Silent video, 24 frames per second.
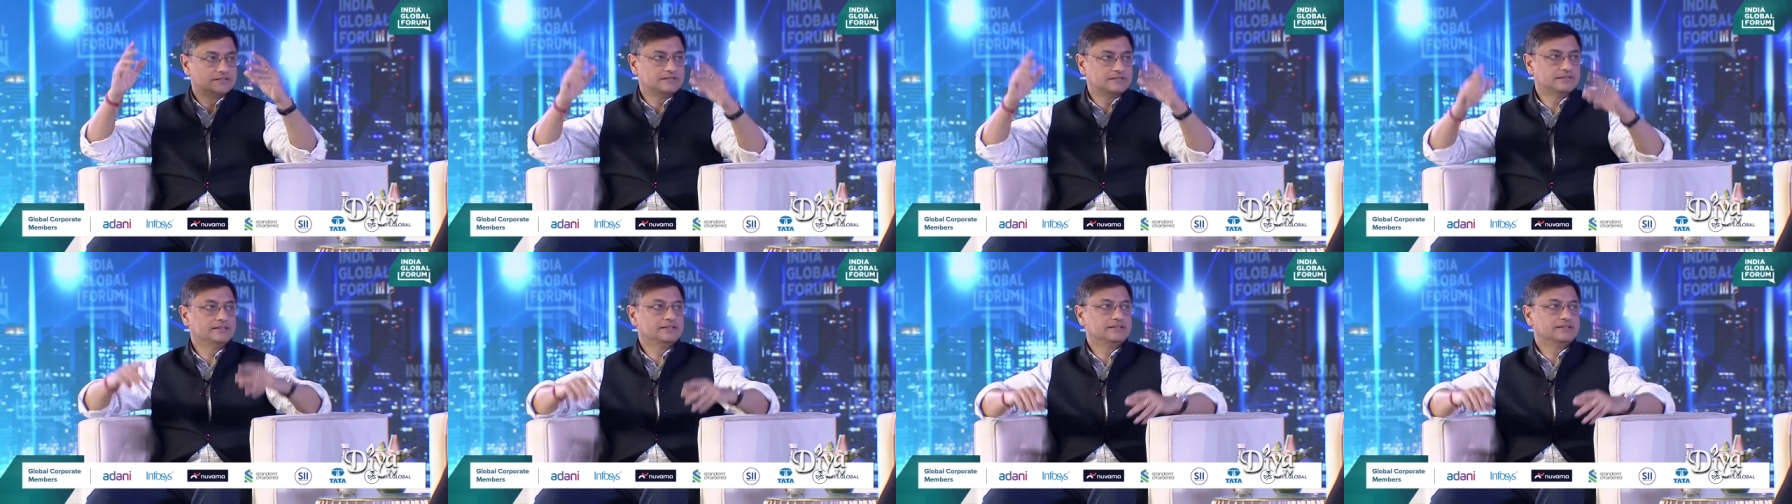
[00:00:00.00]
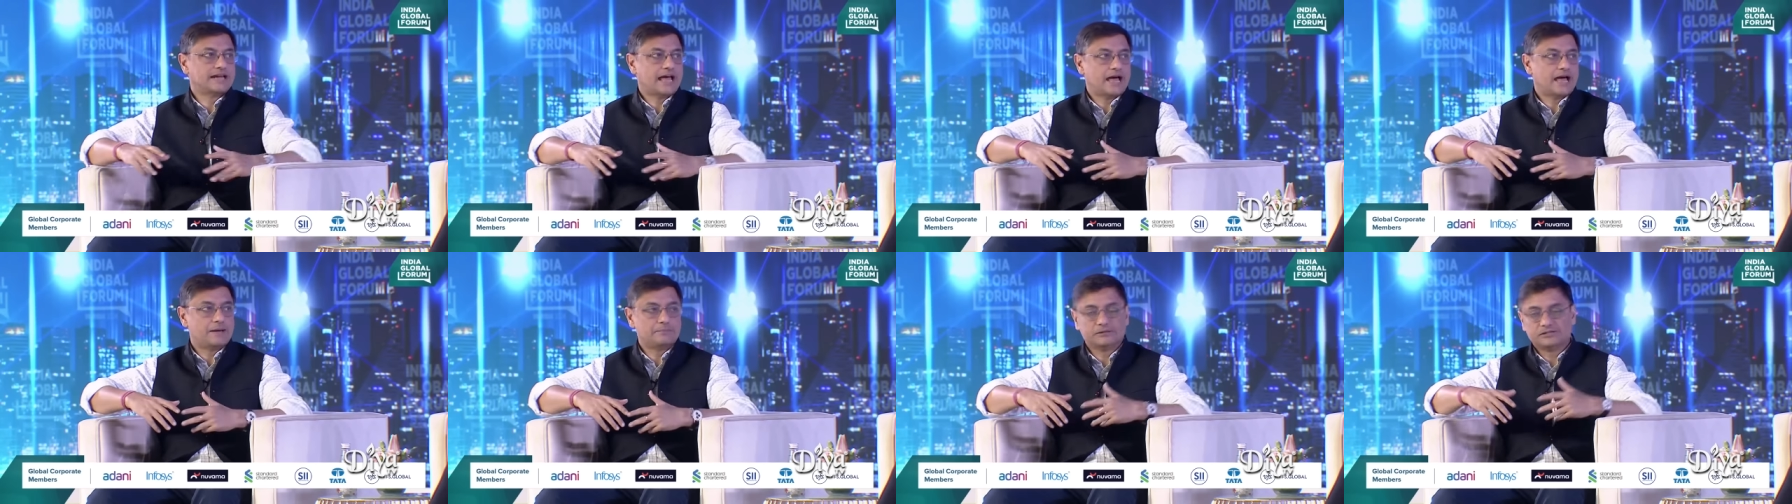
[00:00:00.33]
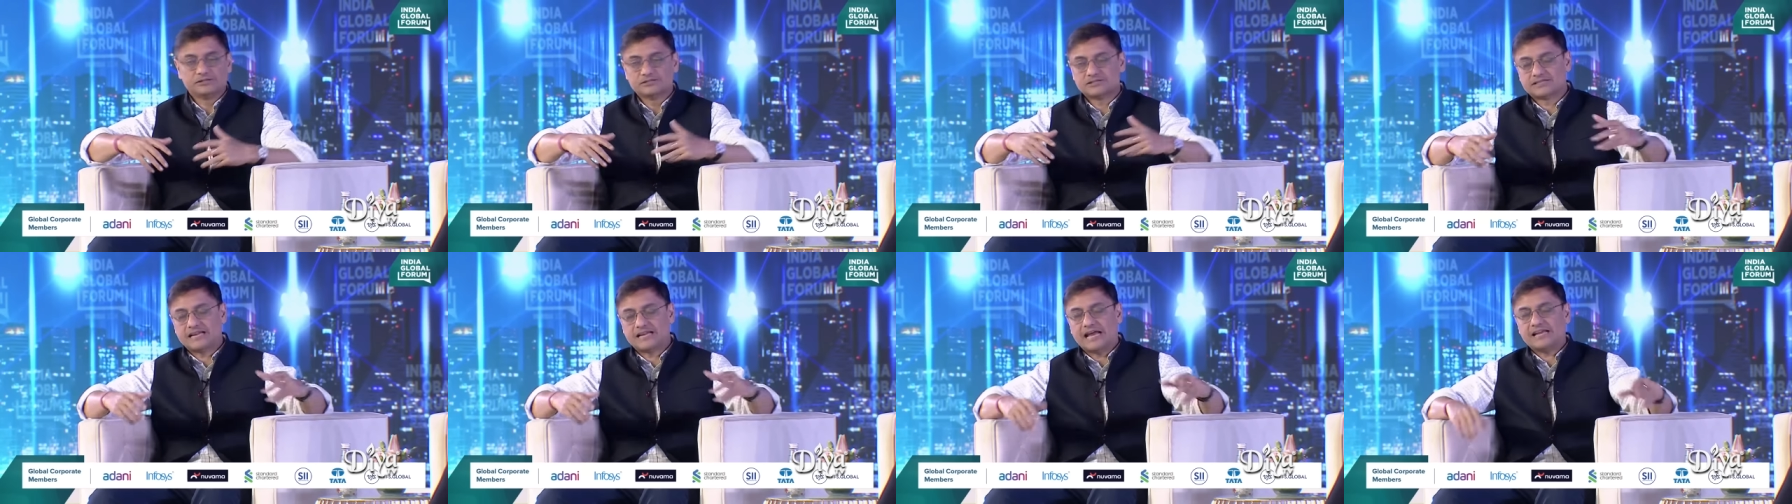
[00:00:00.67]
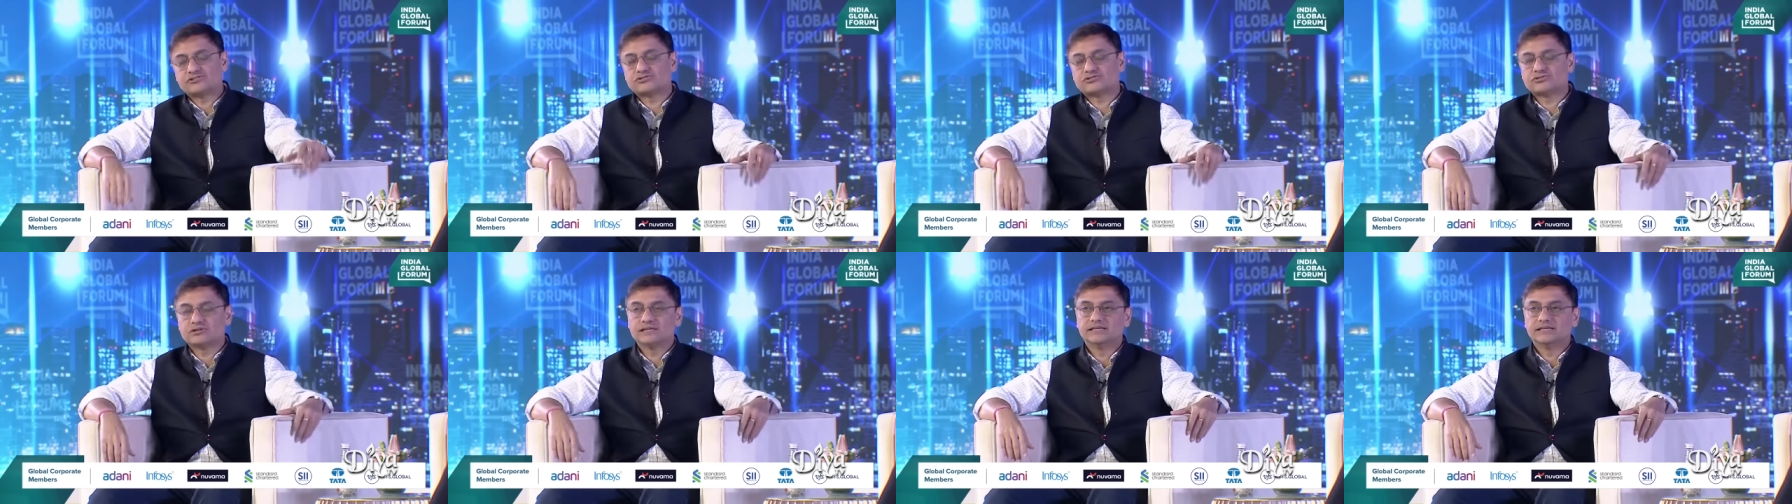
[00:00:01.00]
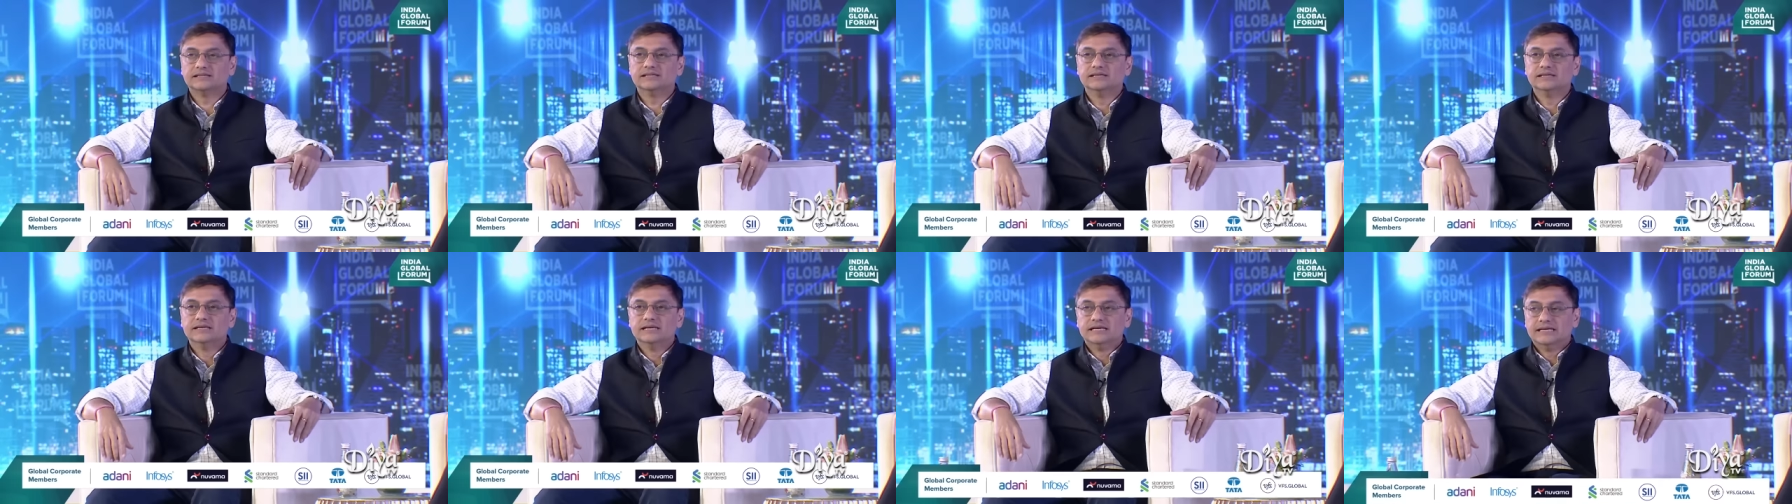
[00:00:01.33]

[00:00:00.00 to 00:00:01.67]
thing that happens naturally.